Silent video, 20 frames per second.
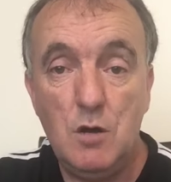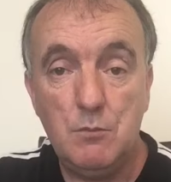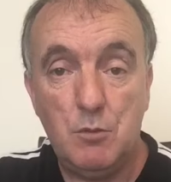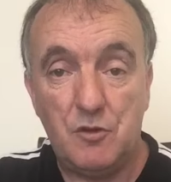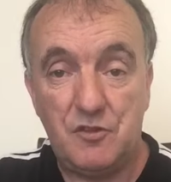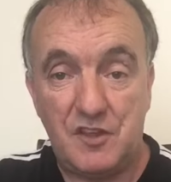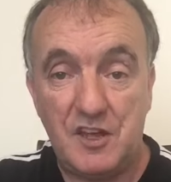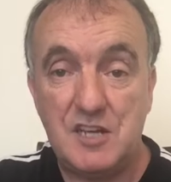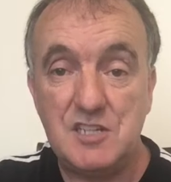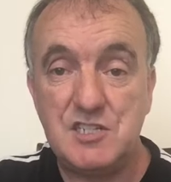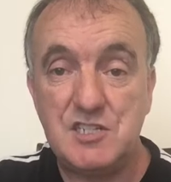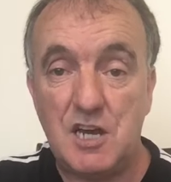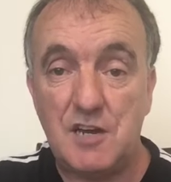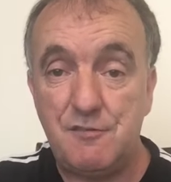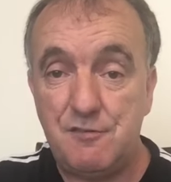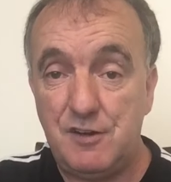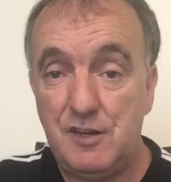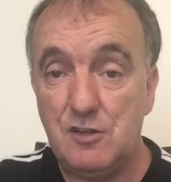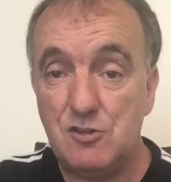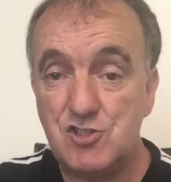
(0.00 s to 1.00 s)
But things I
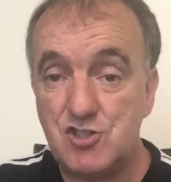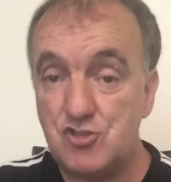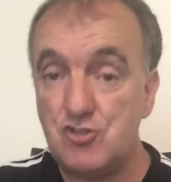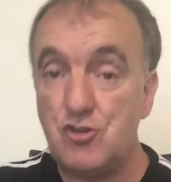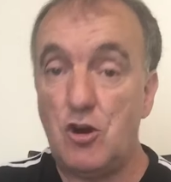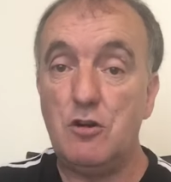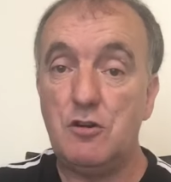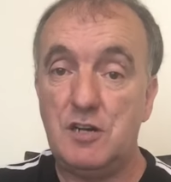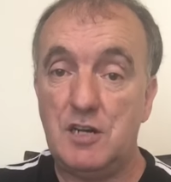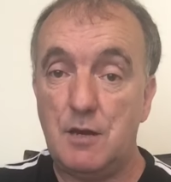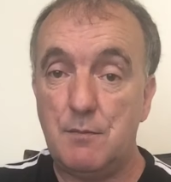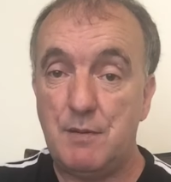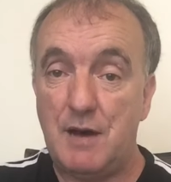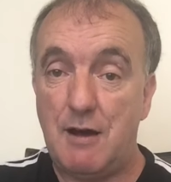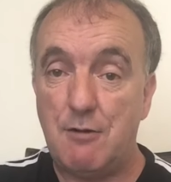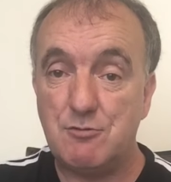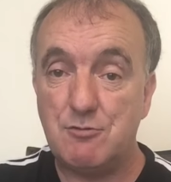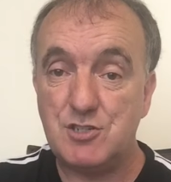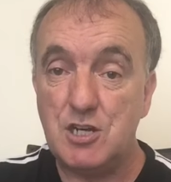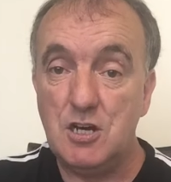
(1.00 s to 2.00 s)
feel strongly
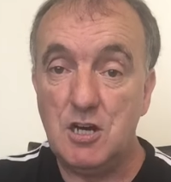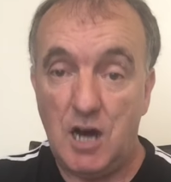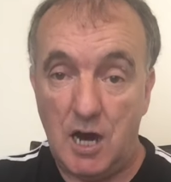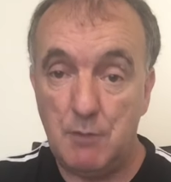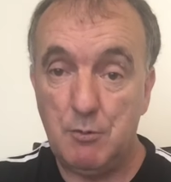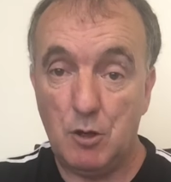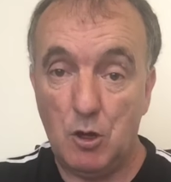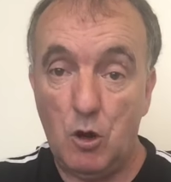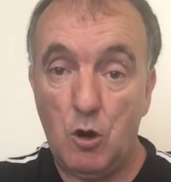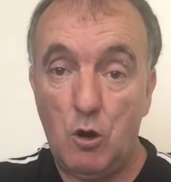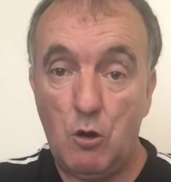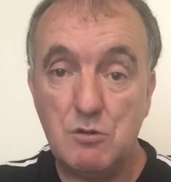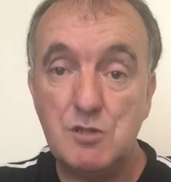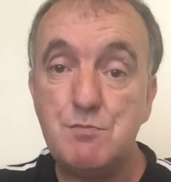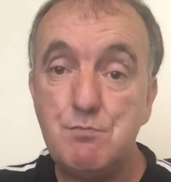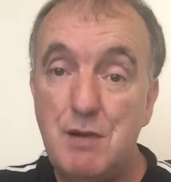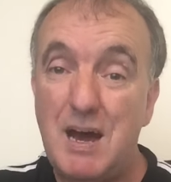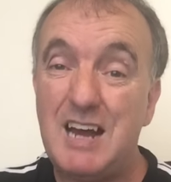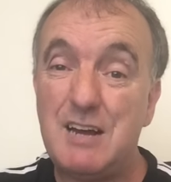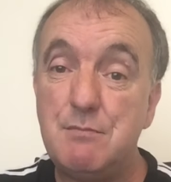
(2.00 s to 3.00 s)
about, I will always
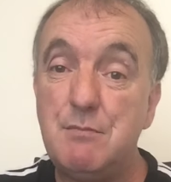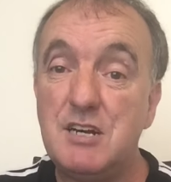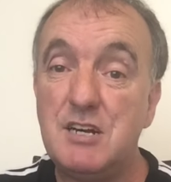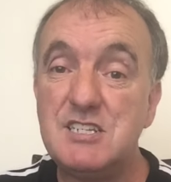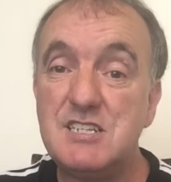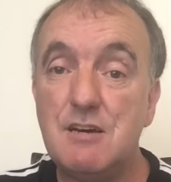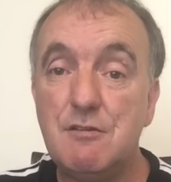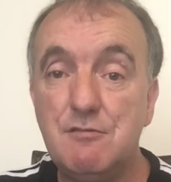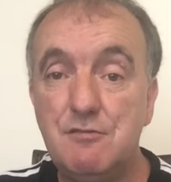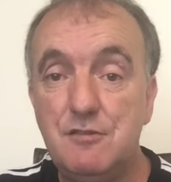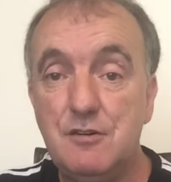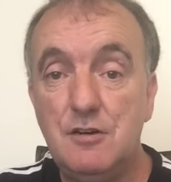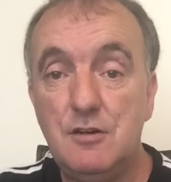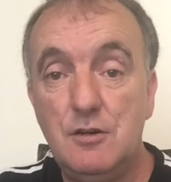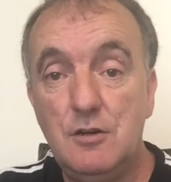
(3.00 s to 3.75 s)
back myself.